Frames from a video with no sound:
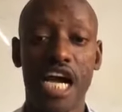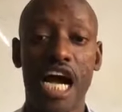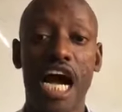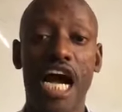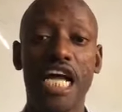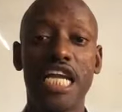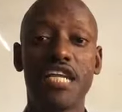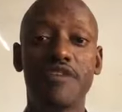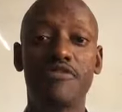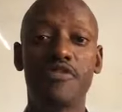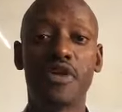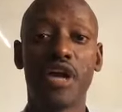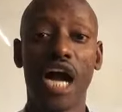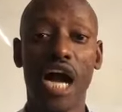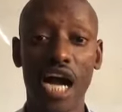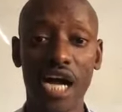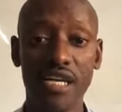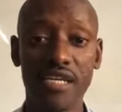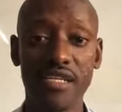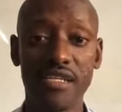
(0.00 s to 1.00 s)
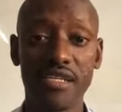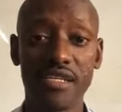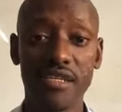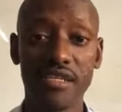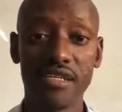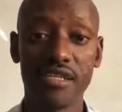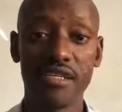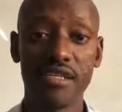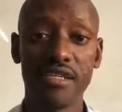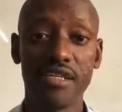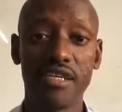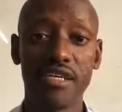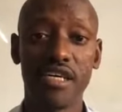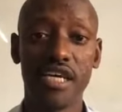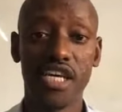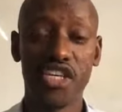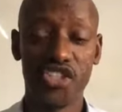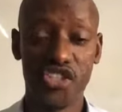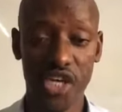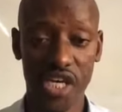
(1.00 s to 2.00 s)
And if you had
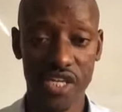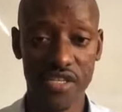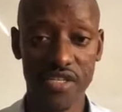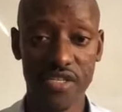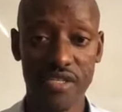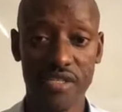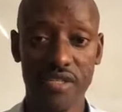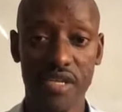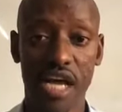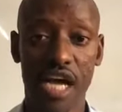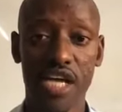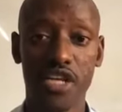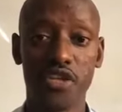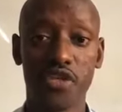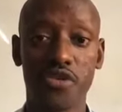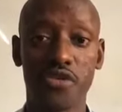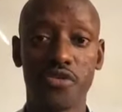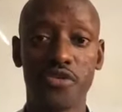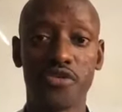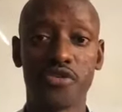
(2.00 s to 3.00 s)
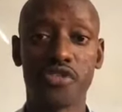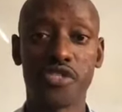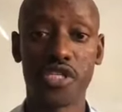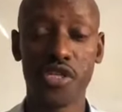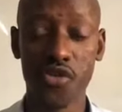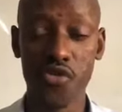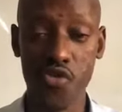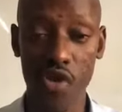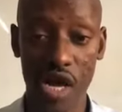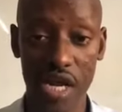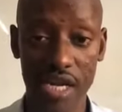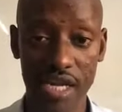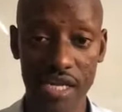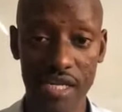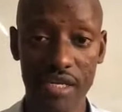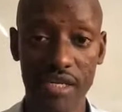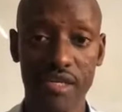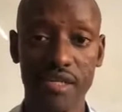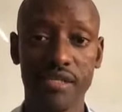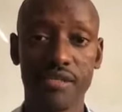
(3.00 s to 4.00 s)
a chance and you're still
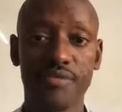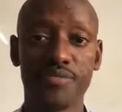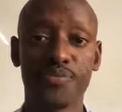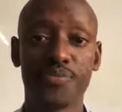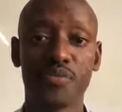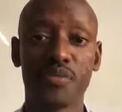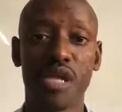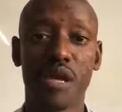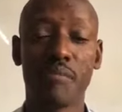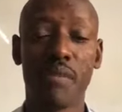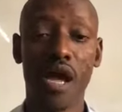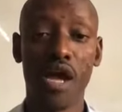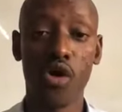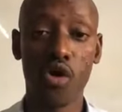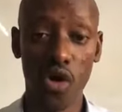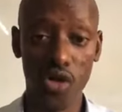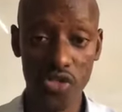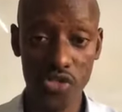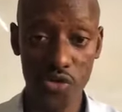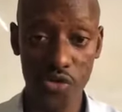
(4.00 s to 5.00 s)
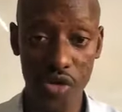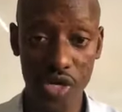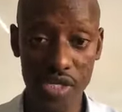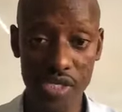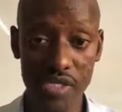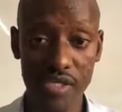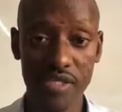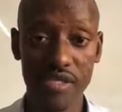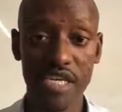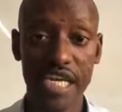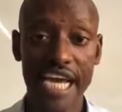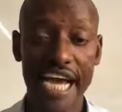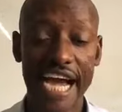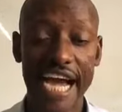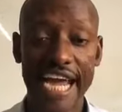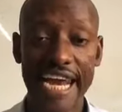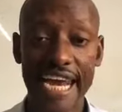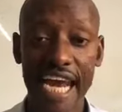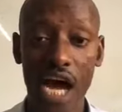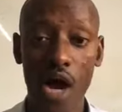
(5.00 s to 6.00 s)
running, by God's grace,
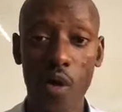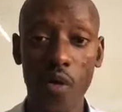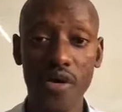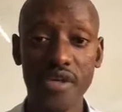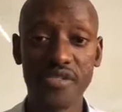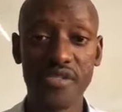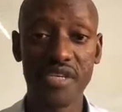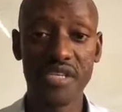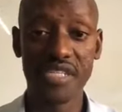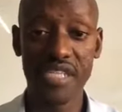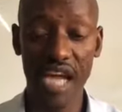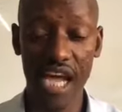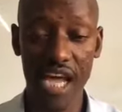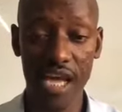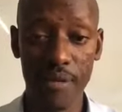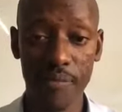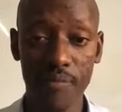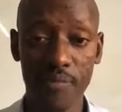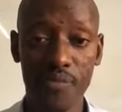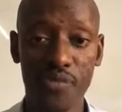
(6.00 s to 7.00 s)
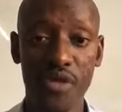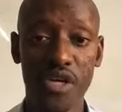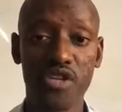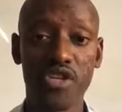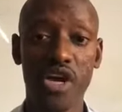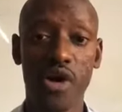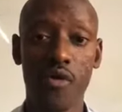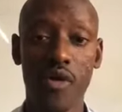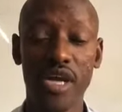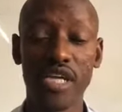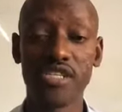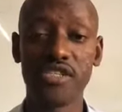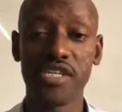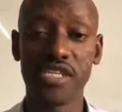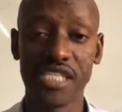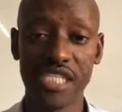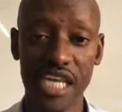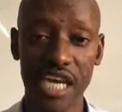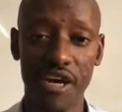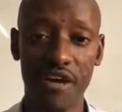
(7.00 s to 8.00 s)
now is the time that you acquaint
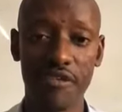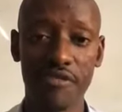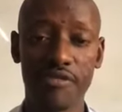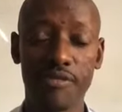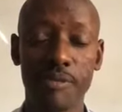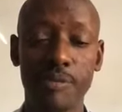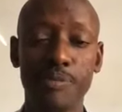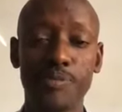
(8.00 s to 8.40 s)
yourself